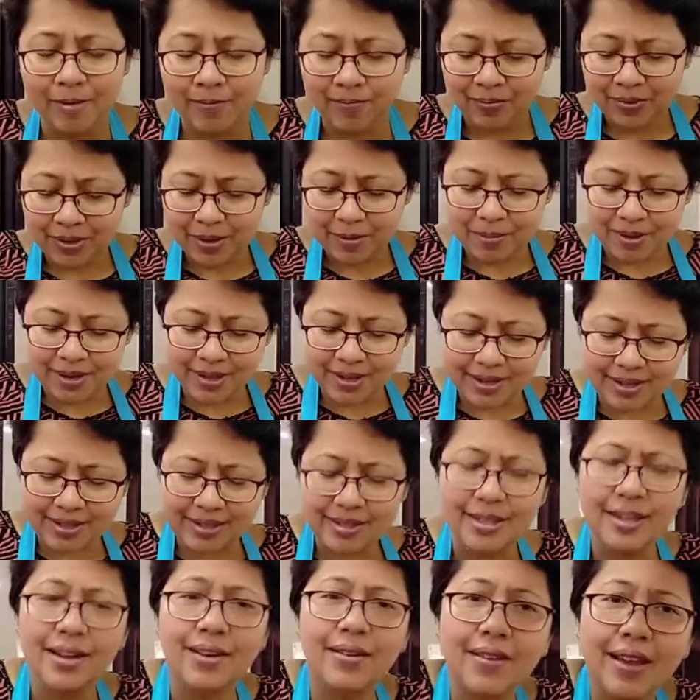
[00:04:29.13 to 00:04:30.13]
because they
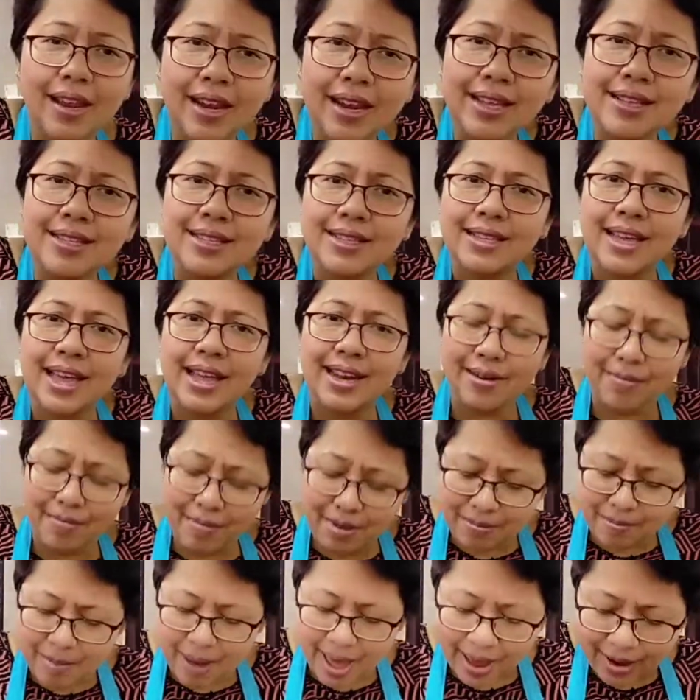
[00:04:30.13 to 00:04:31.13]
really sent me
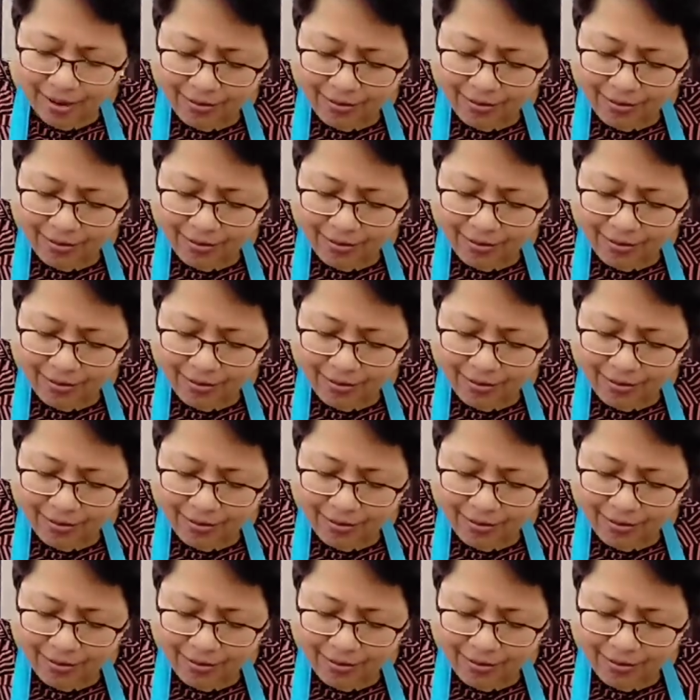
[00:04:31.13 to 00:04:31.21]
back